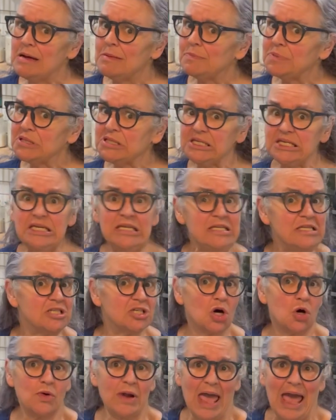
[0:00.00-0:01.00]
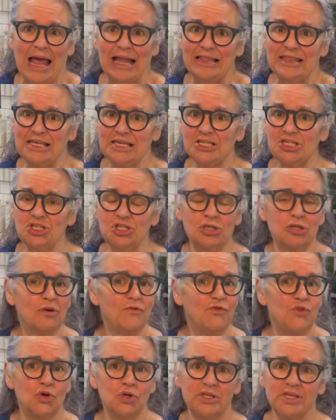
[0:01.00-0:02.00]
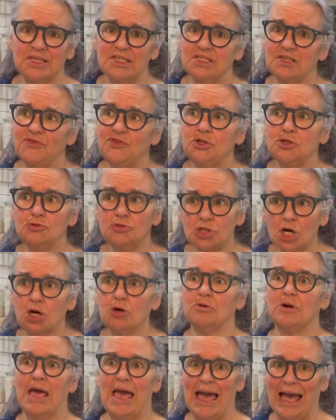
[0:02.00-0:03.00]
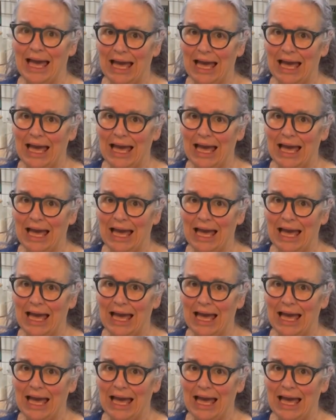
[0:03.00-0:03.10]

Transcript: Please don't add things to your fuelings if you don't